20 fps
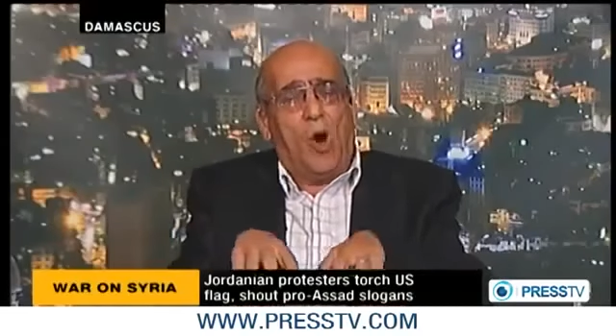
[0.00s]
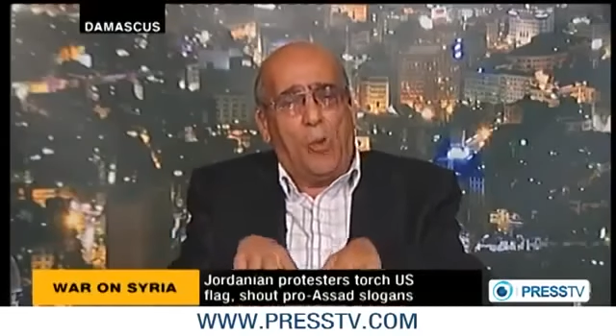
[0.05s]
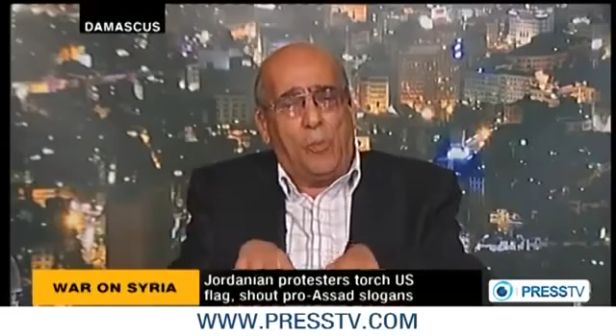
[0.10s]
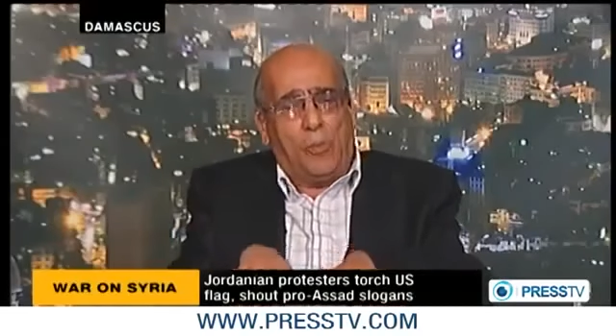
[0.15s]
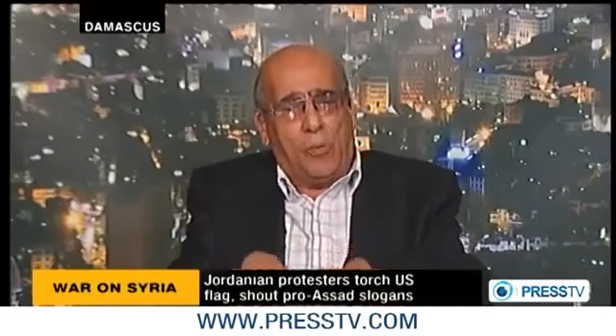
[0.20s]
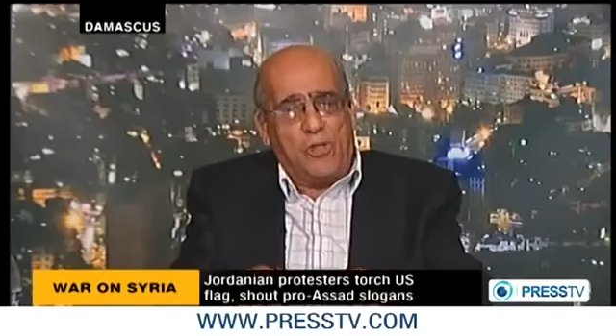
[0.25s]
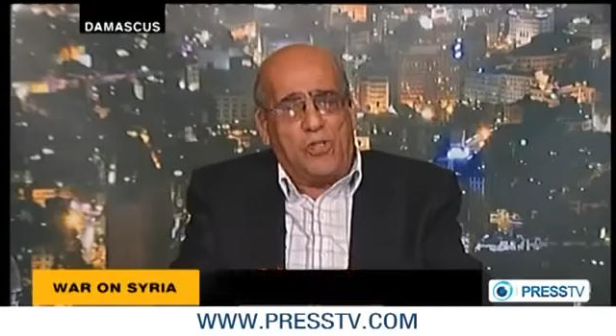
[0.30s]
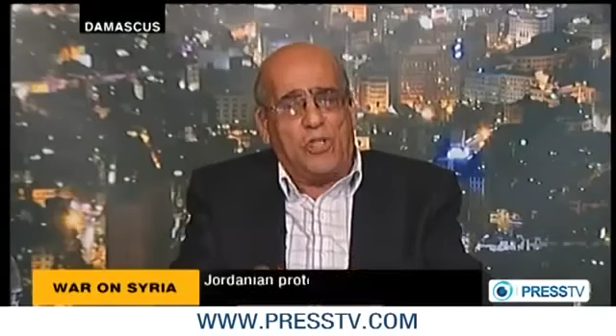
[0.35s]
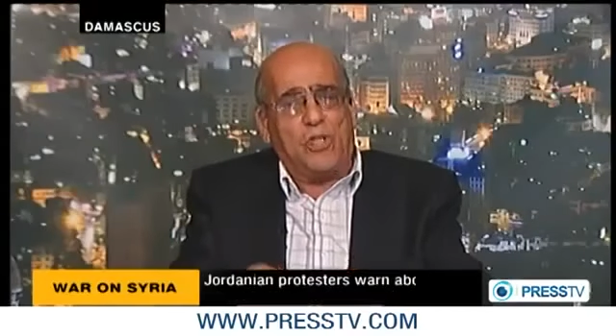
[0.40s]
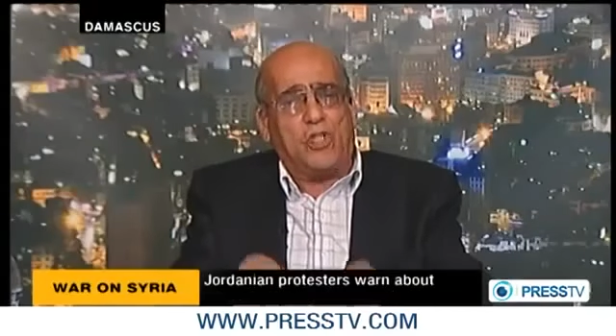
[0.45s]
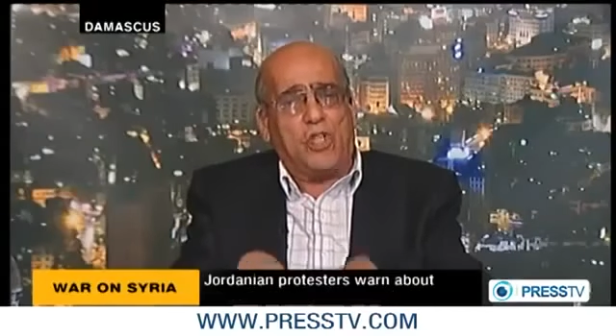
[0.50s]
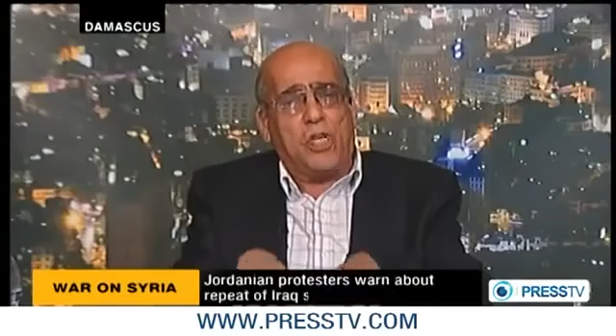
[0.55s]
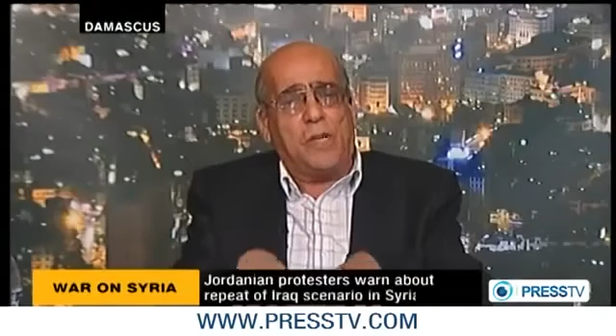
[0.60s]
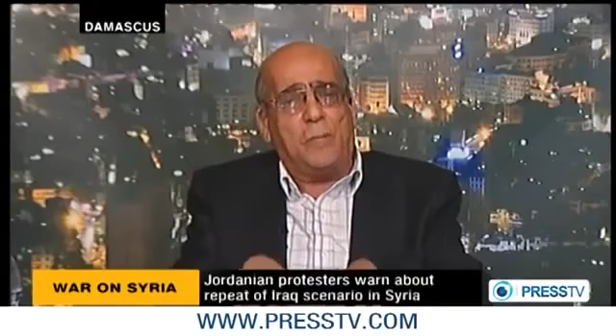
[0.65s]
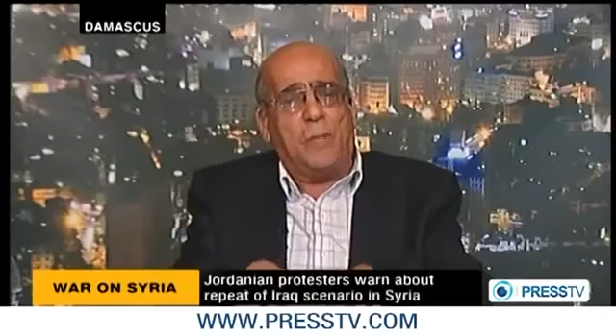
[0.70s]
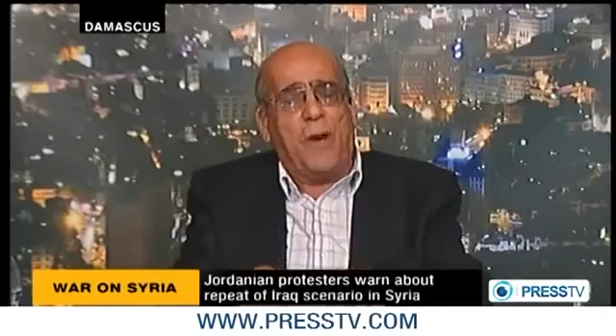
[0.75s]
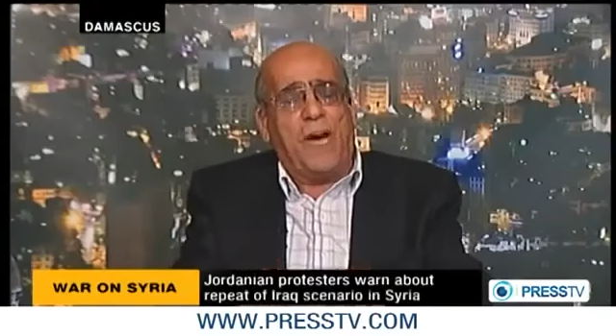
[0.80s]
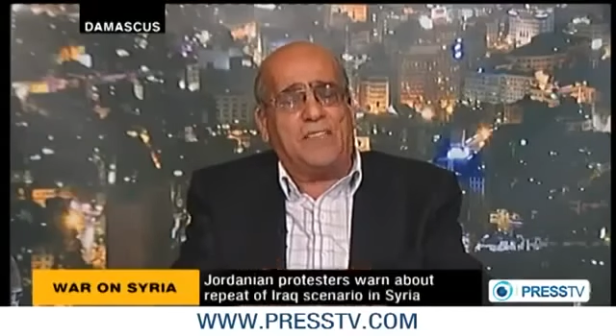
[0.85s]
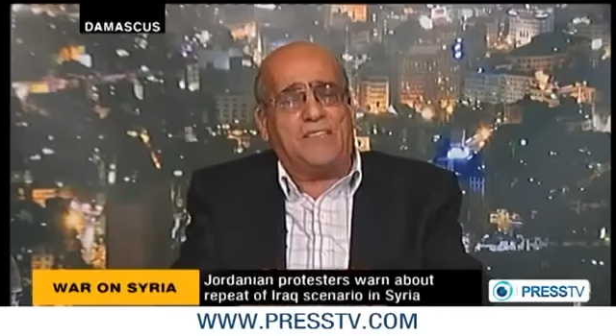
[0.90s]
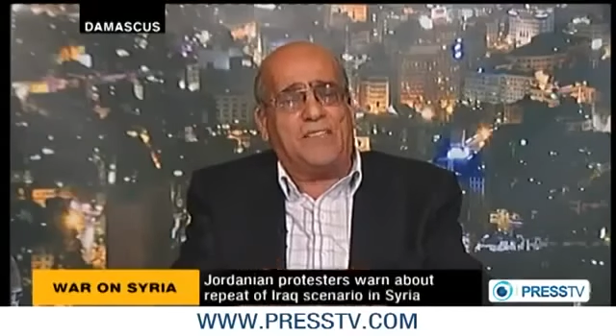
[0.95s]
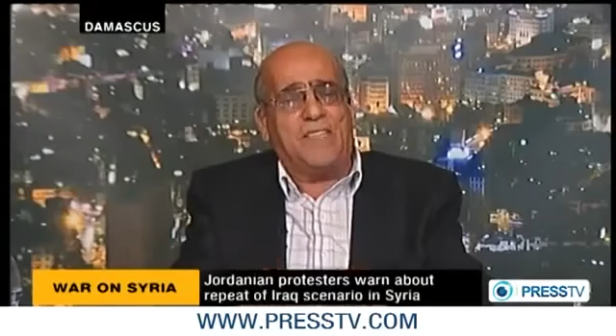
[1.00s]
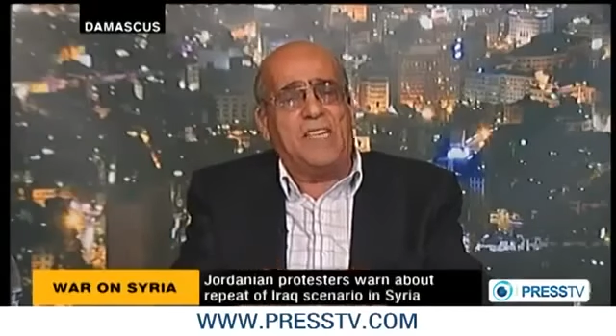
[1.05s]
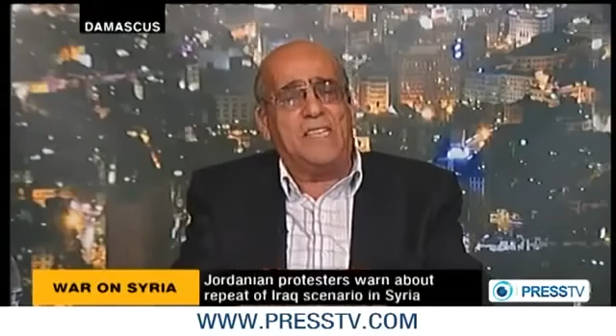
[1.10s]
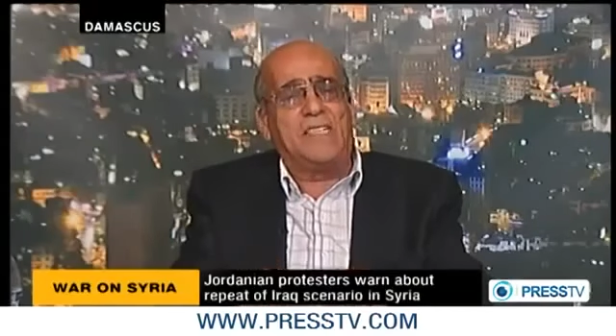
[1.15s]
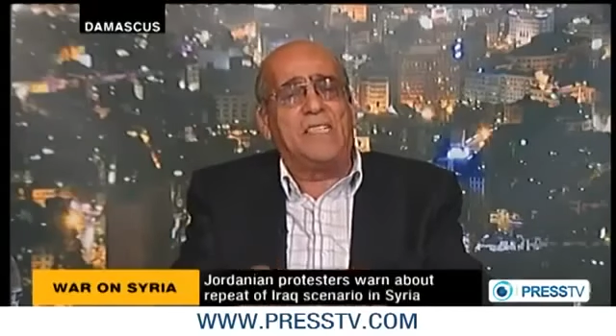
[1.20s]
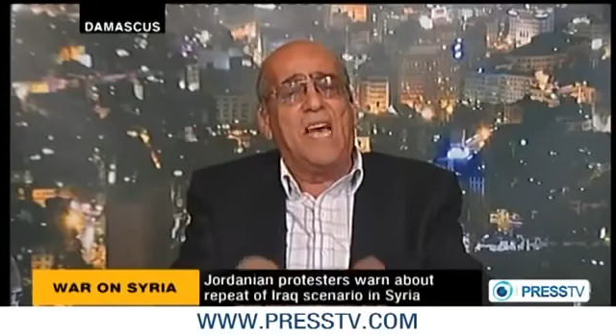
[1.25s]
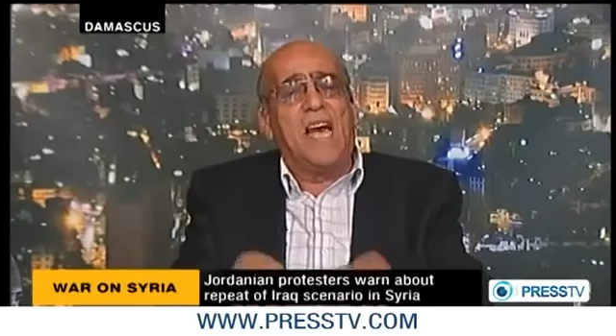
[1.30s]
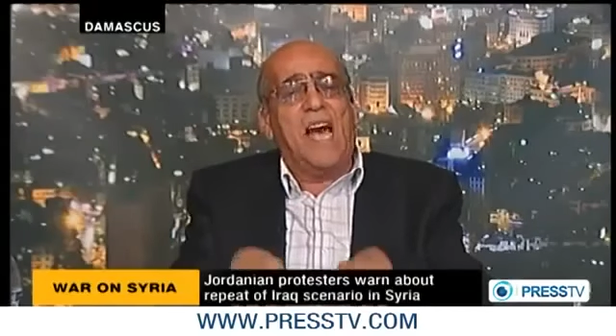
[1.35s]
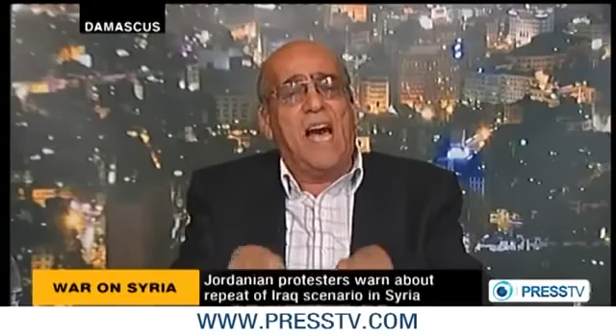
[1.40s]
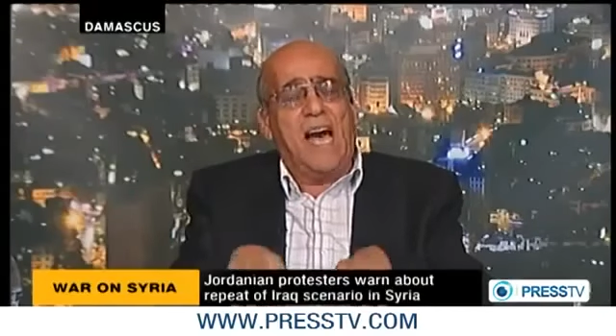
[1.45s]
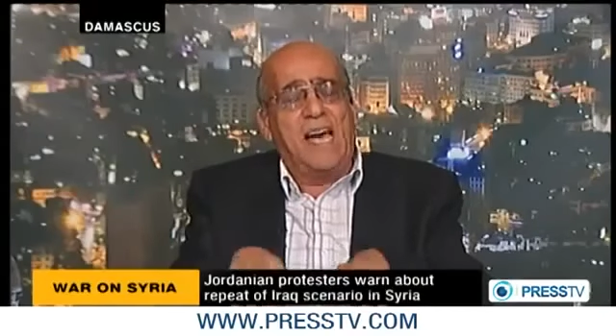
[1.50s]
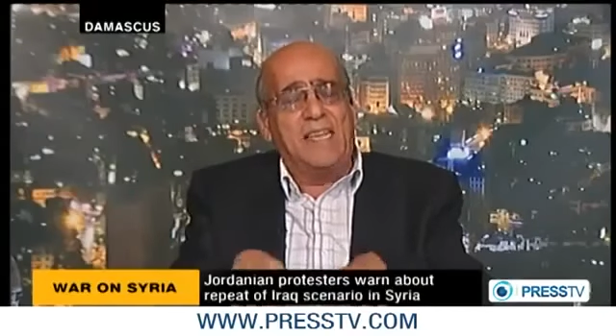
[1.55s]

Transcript: opposition parties